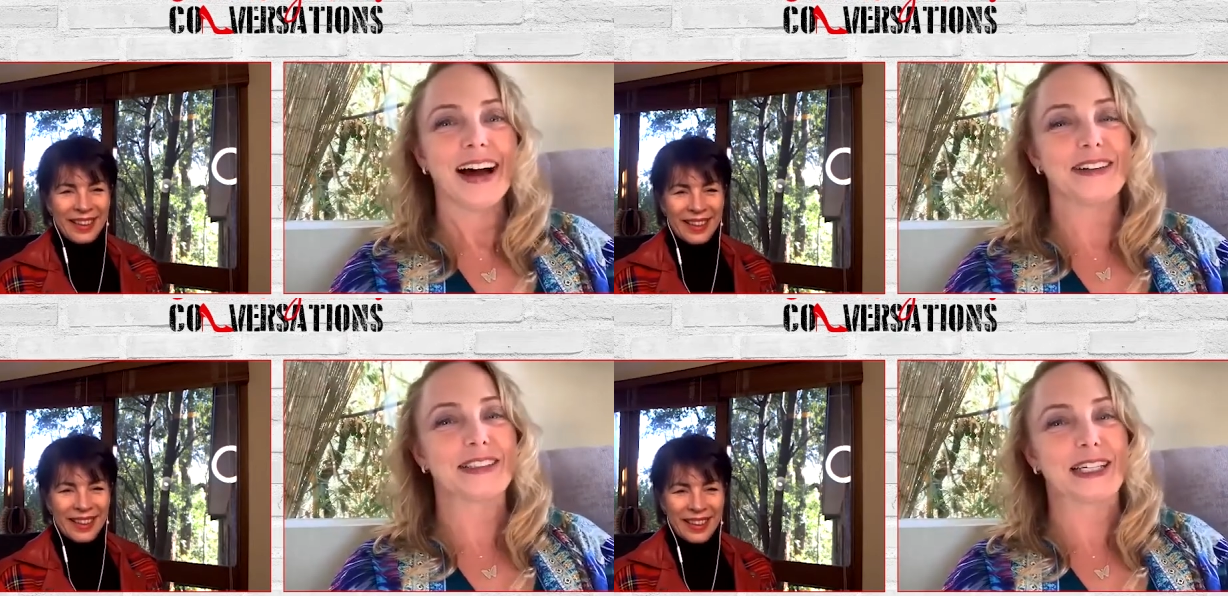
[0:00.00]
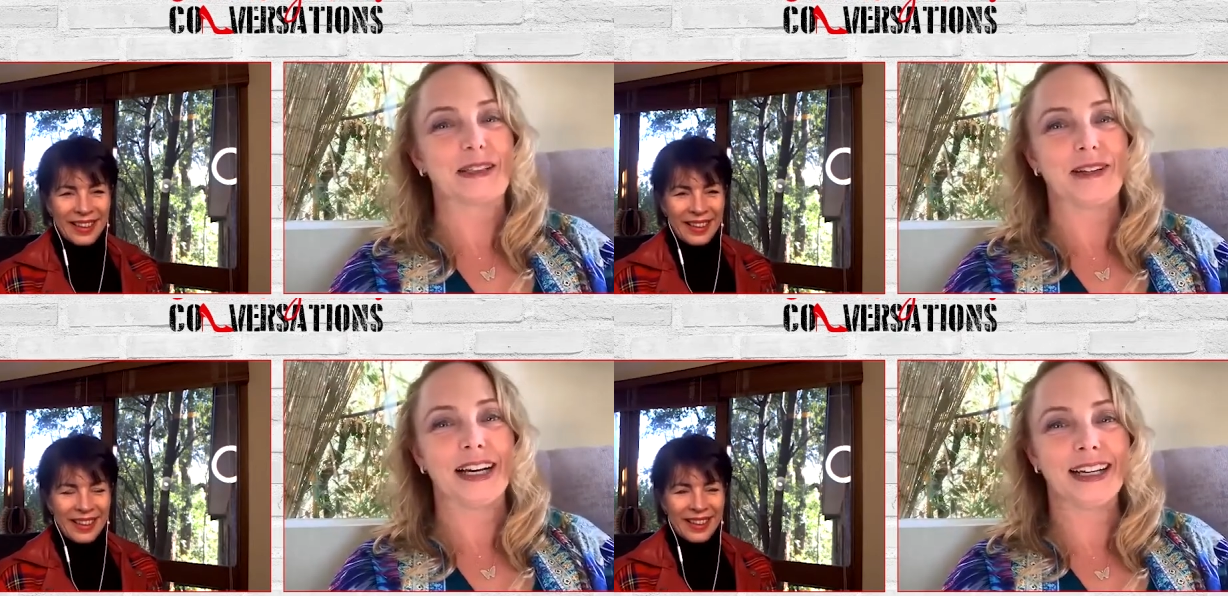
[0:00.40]
Speaker 1: i was like
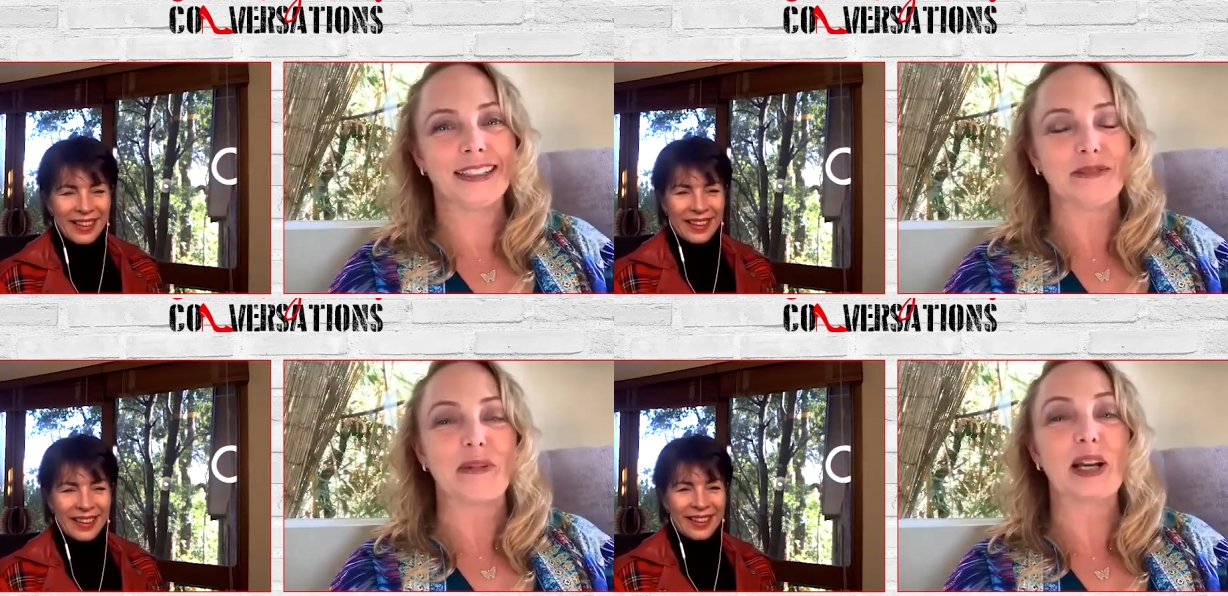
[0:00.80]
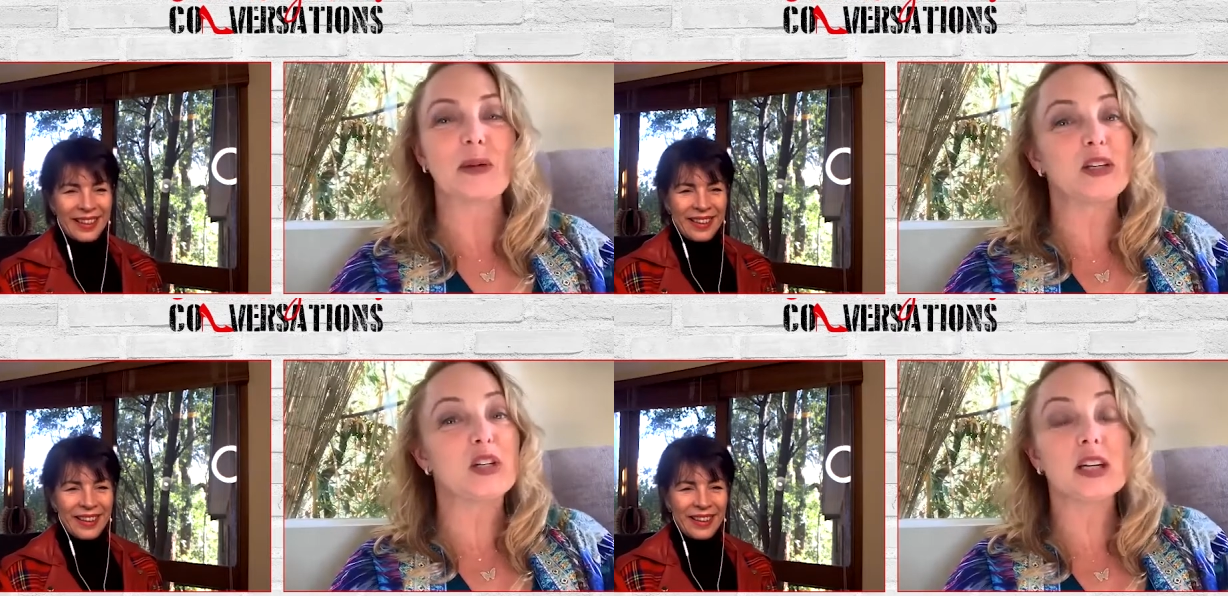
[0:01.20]
well but i
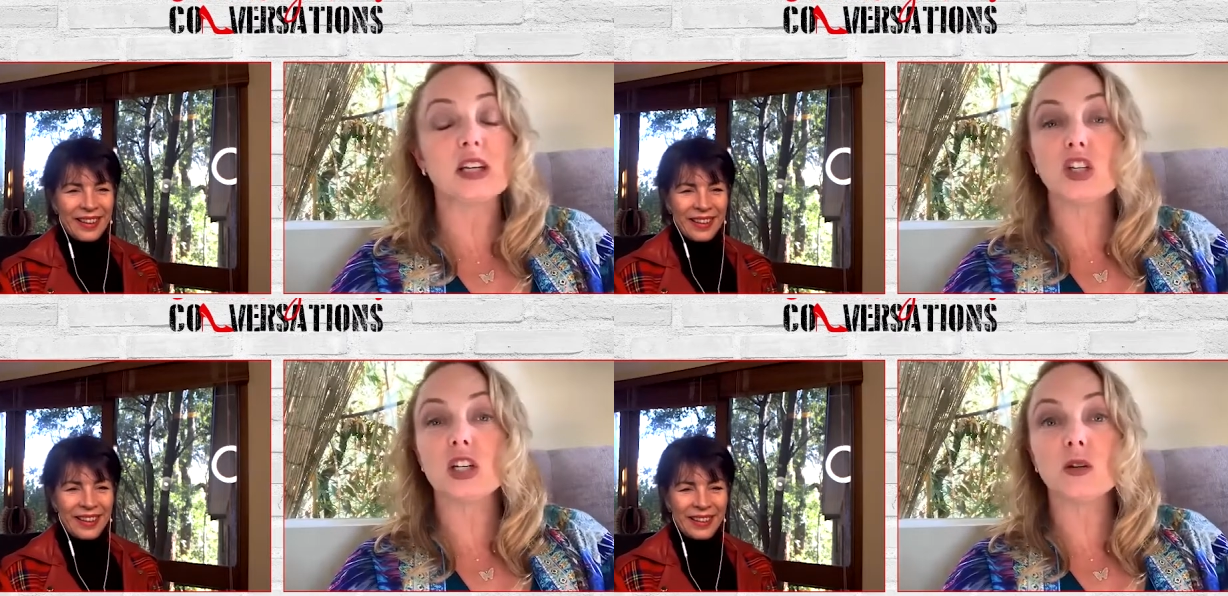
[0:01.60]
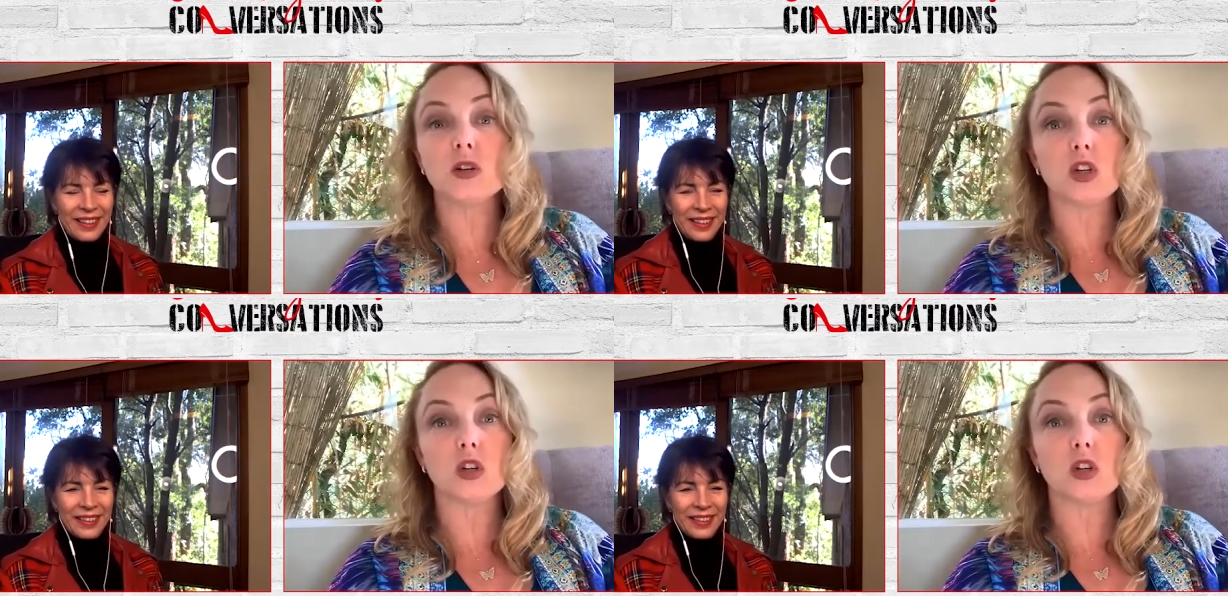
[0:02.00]
mean she she